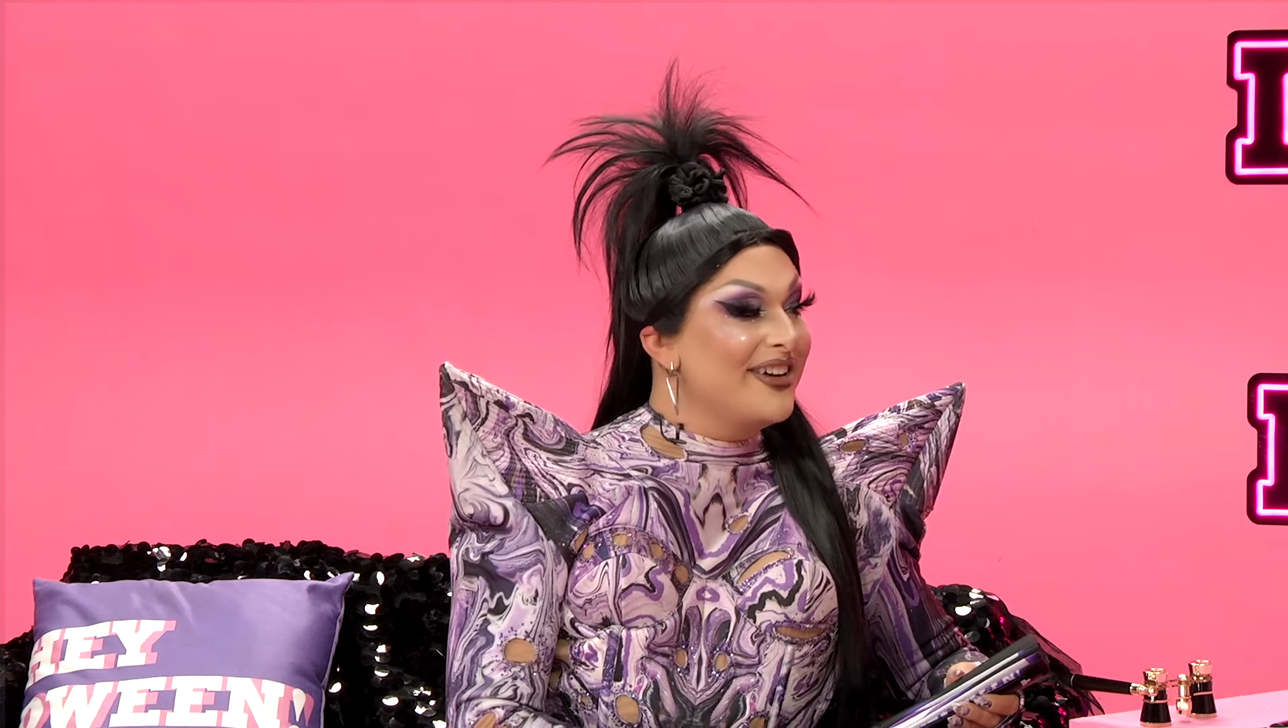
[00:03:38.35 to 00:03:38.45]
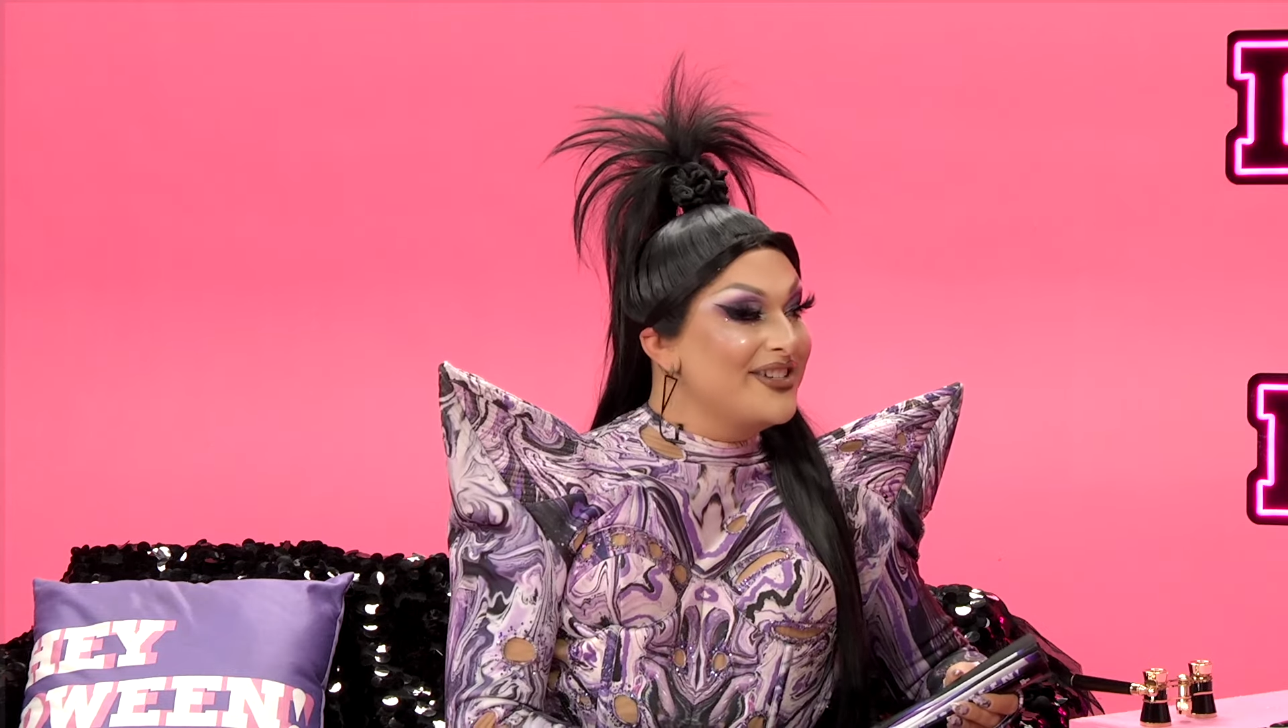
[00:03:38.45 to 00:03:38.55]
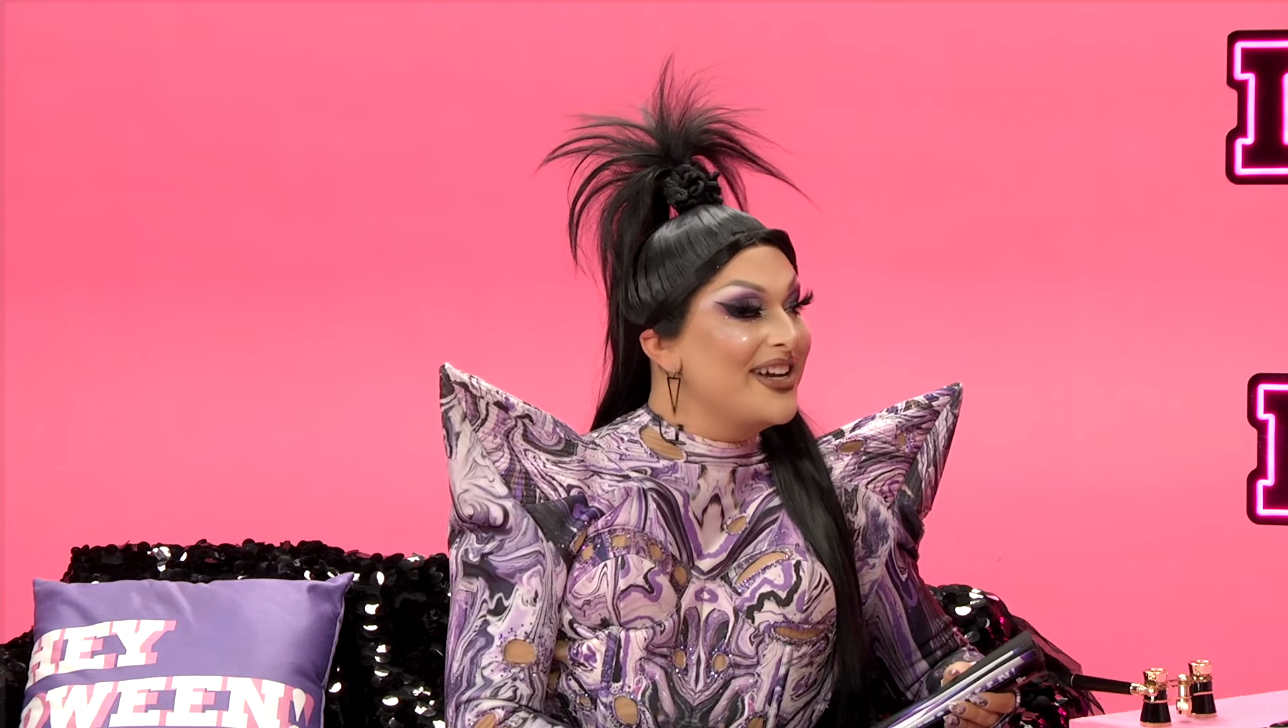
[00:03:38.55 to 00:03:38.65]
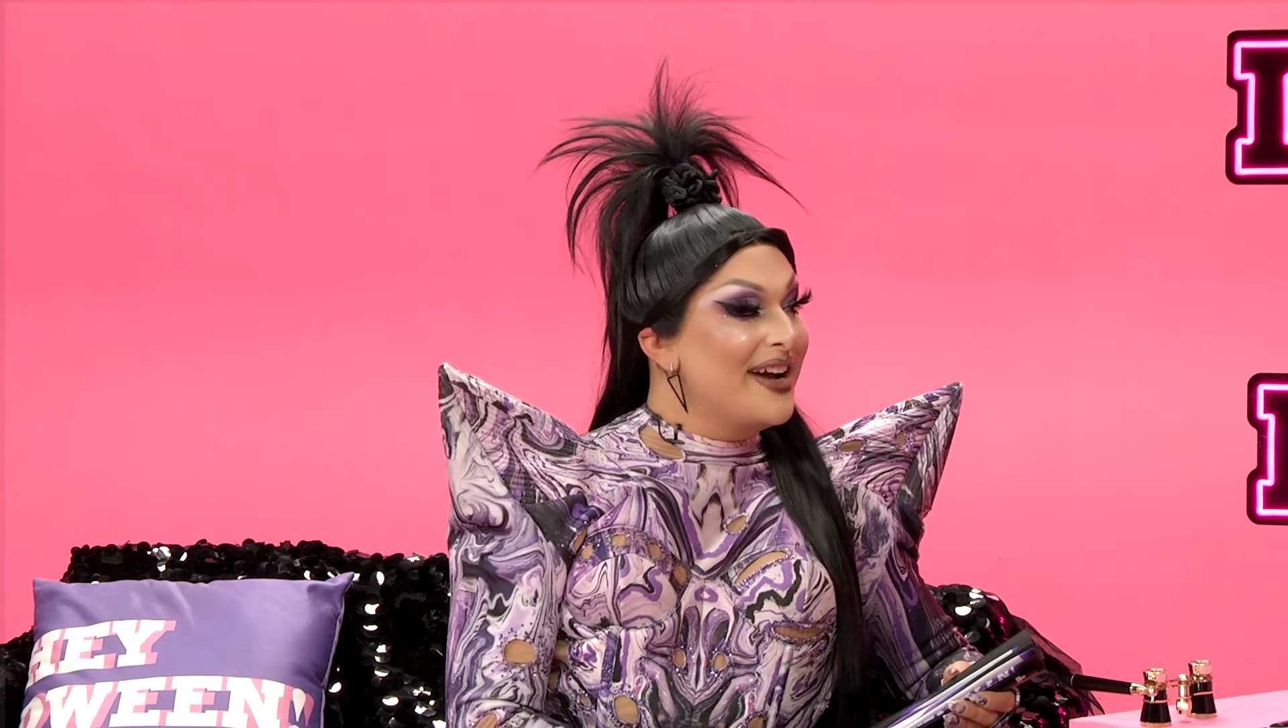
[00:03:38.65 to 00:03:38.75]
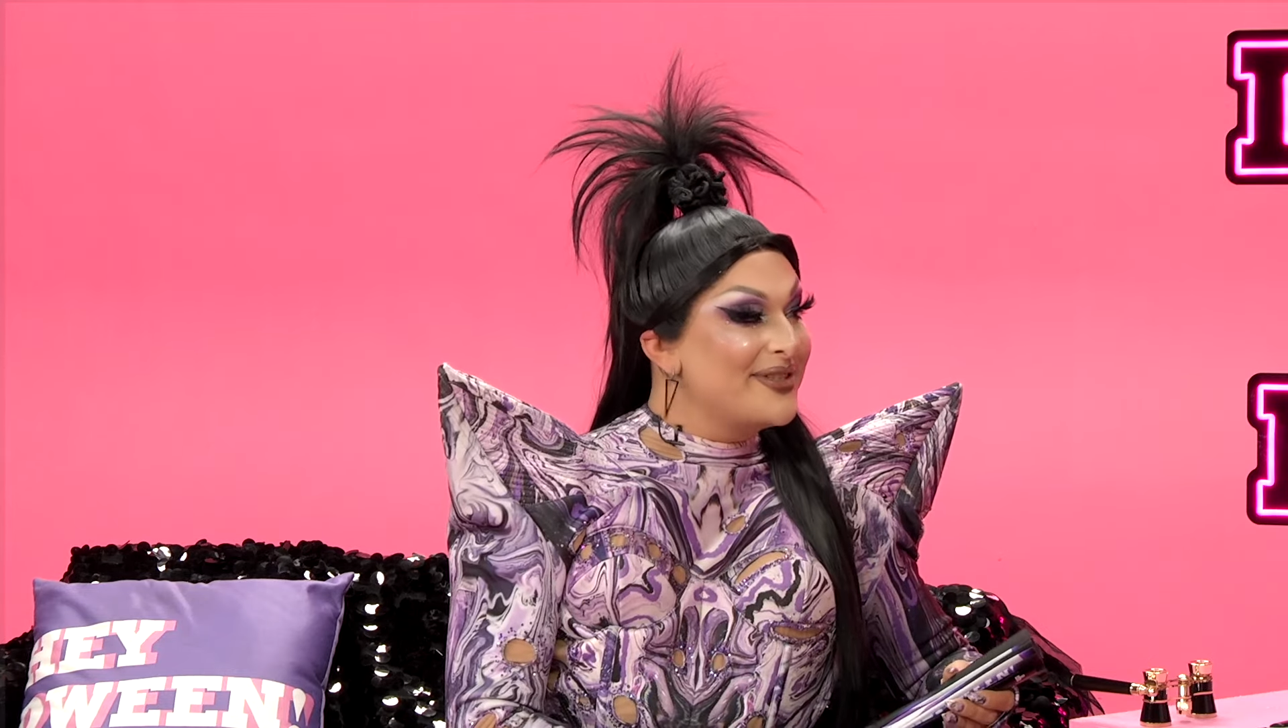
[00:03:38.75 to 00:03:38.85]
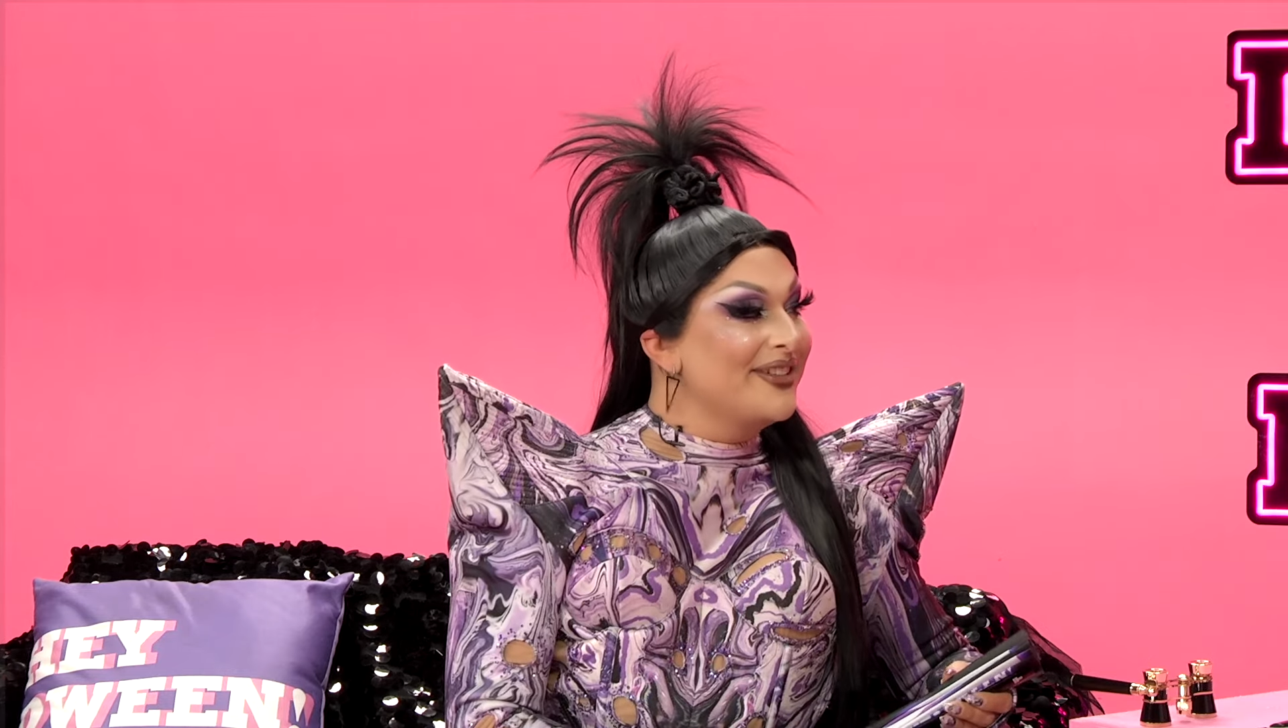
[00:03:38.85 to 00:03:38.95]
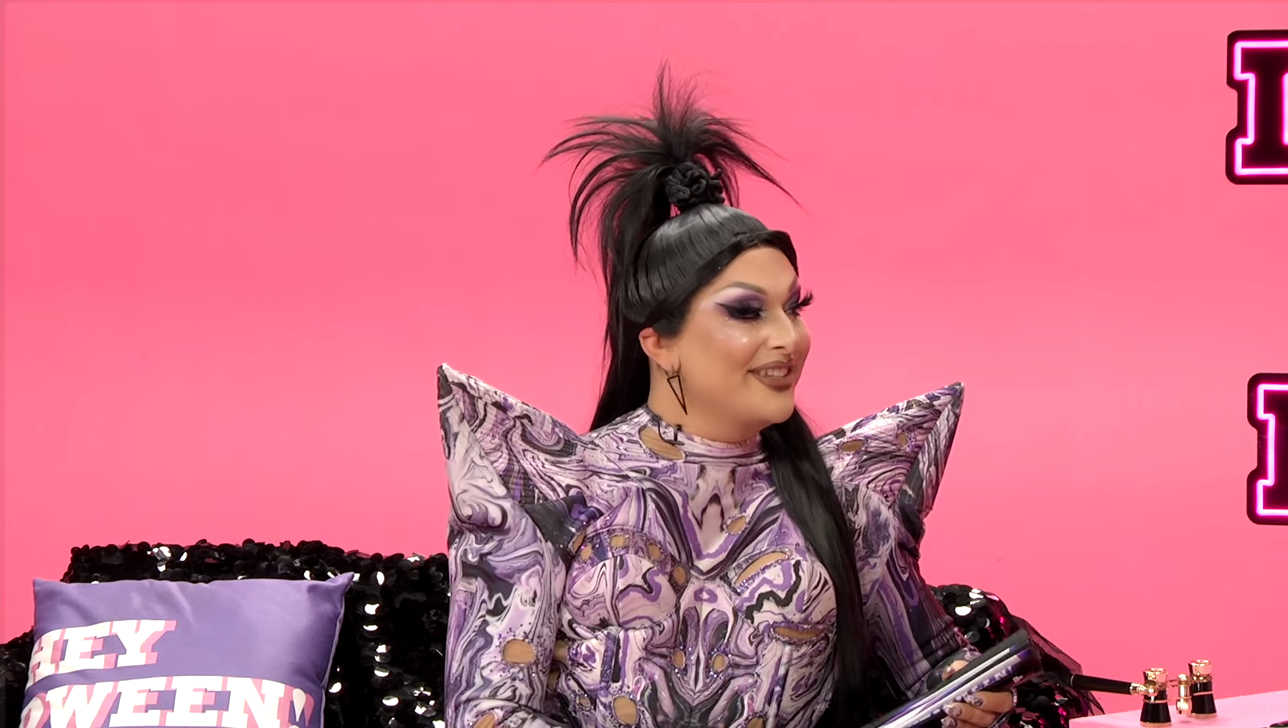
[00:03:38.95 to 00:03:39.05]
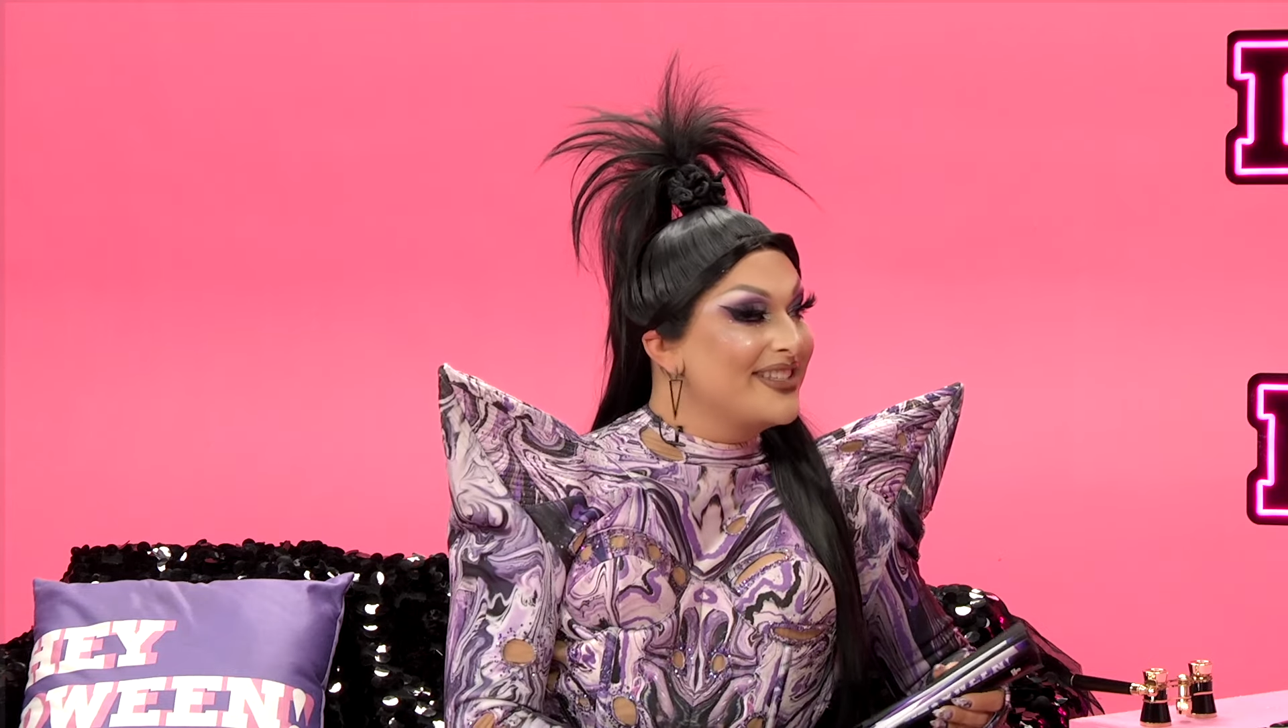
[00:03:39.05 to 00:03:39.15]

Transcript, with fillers: and she absolutely